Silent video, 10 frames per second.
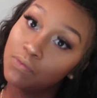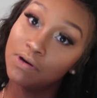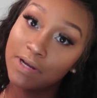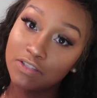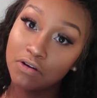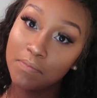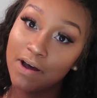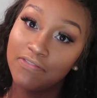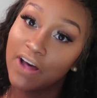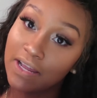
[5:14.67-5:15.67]
What am I talking
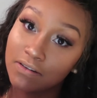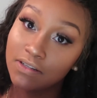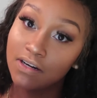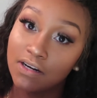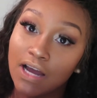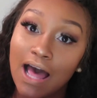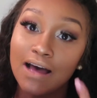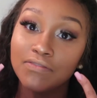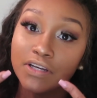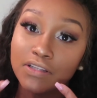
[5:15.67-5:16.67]
about final look? I
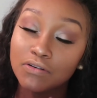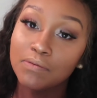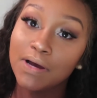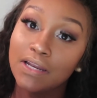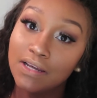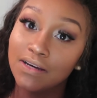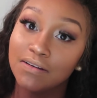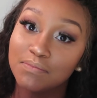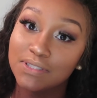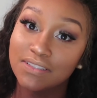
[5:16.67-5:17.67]
have nothing on my
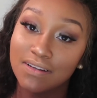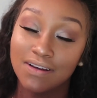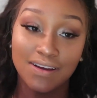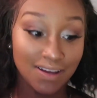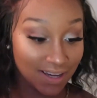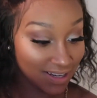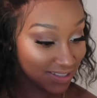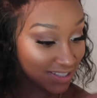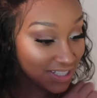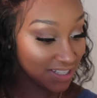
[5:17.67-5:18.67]
lips.
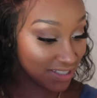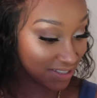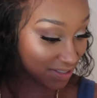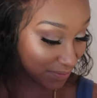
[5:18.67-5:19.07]
Jeez.